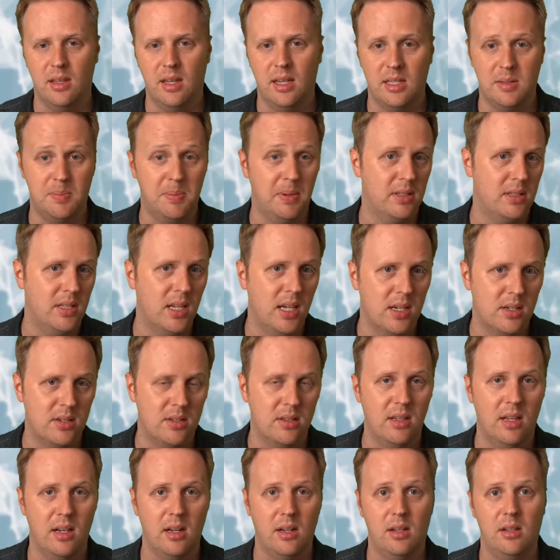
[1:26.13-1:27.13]

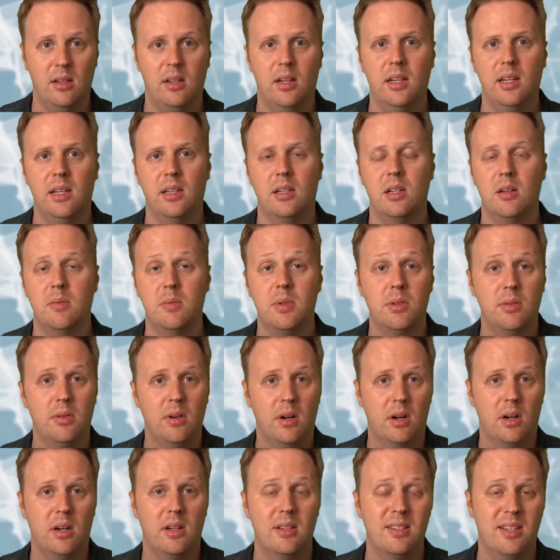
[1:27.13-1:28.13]
expectation that a client coming to an
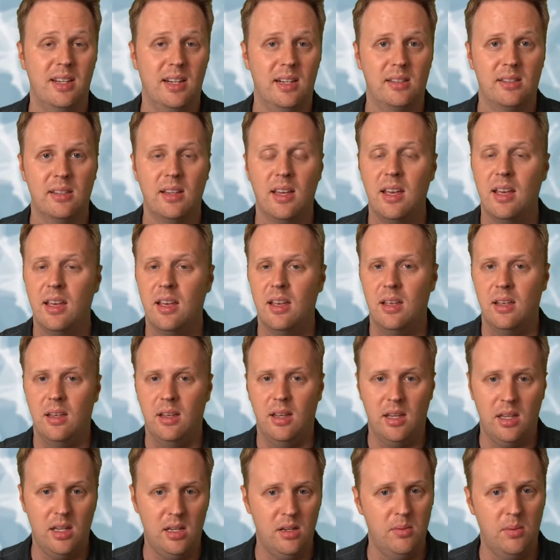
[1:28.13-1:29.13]
architect
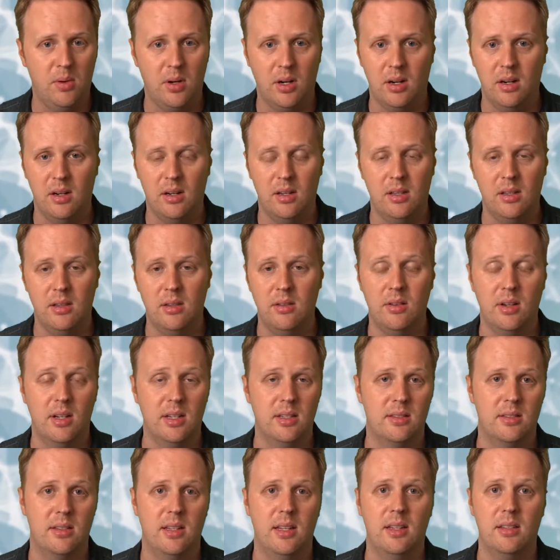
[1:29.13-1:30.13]
anywhere in the
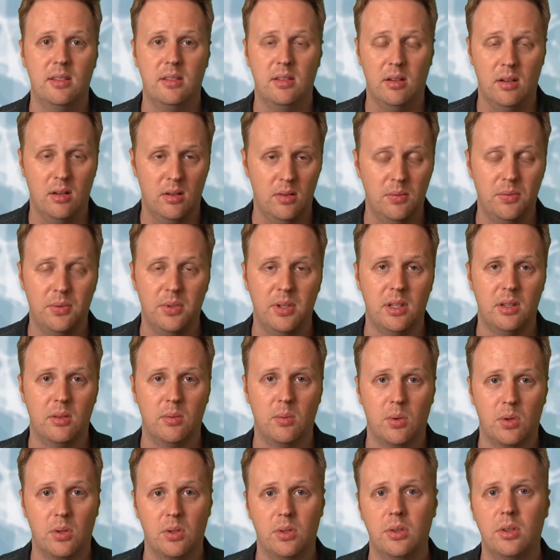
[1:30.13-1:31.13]
United States and hopefully in the
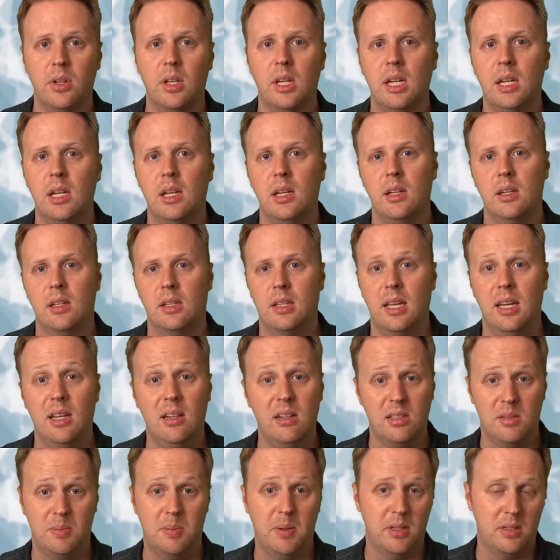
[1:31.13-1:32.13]
world
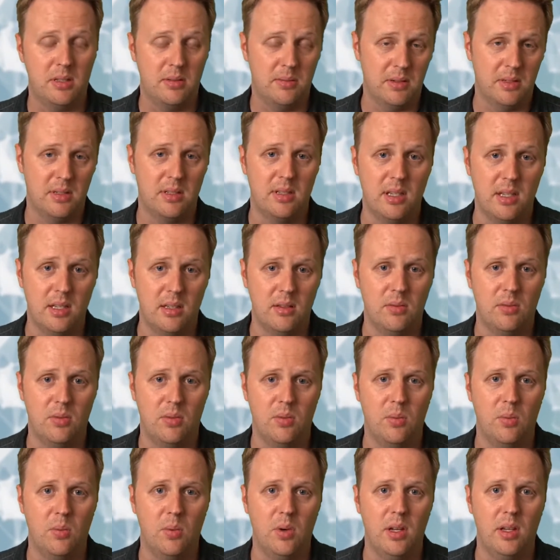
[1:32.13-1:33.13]
can expect to
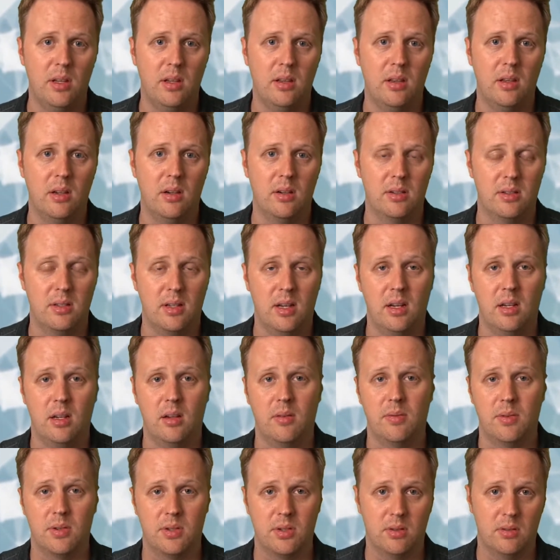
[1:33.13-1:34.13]
receive when they're signing
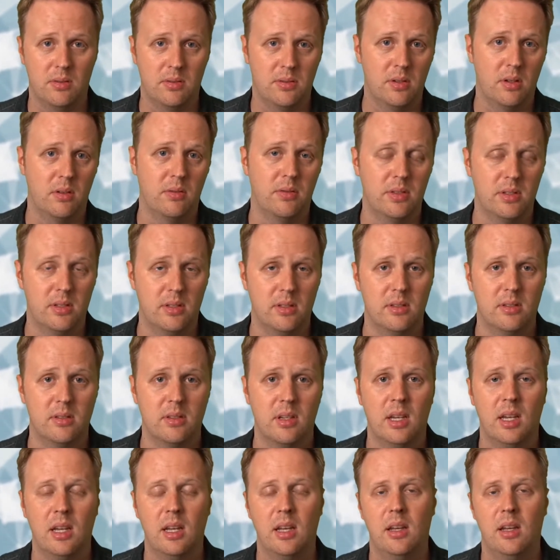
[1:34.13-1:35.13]
up for certain services.